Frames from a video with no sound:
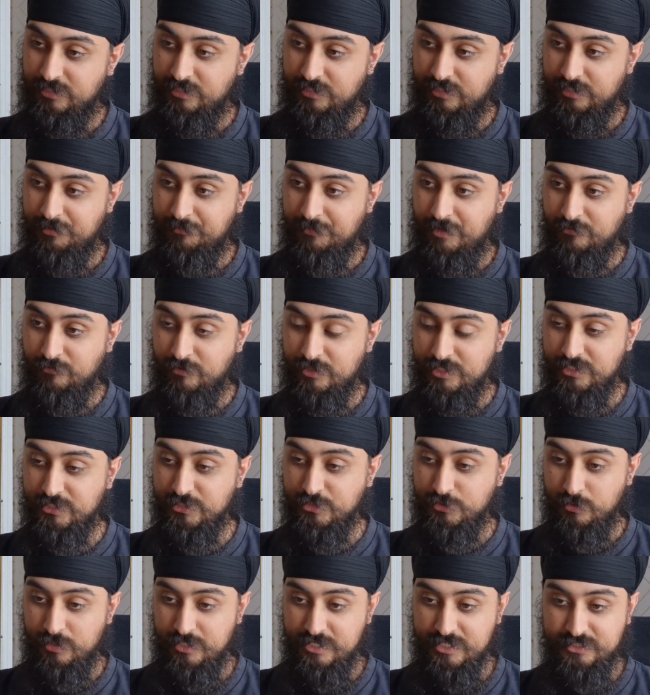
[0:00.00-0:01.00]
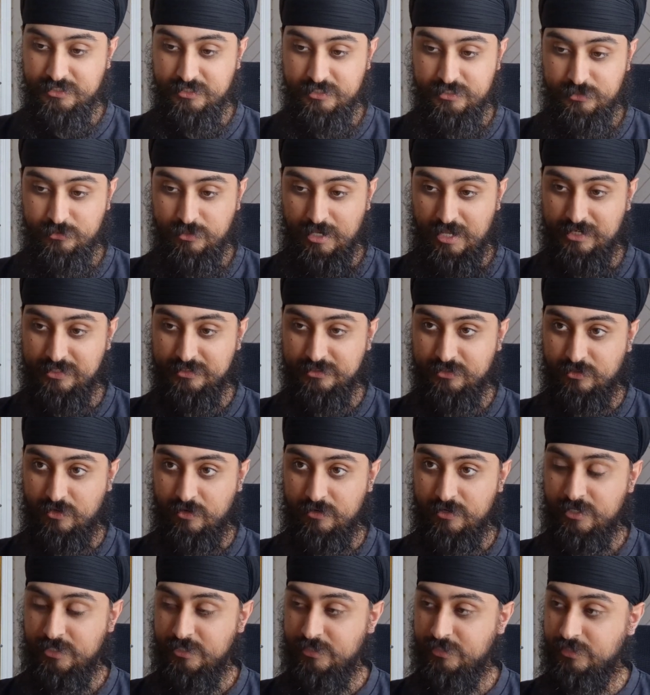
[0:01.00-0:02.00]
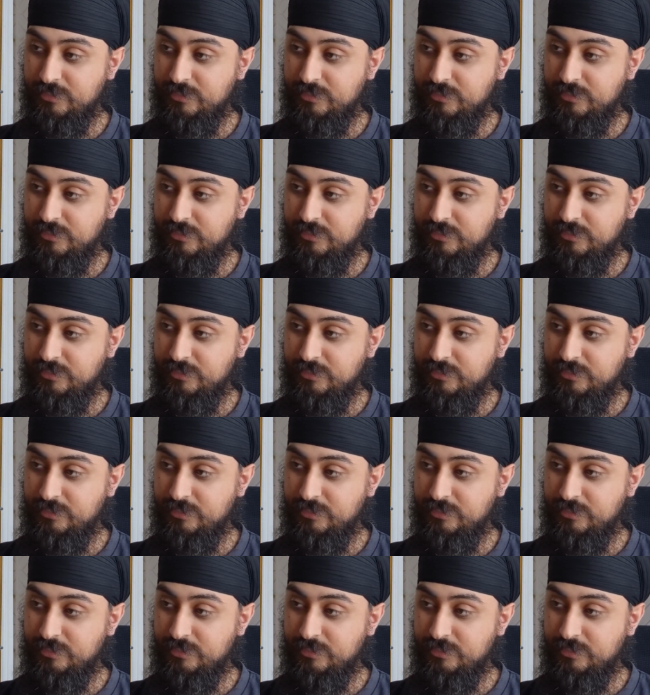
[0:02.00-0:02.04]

I really enjoy listening to Alex O'Connor.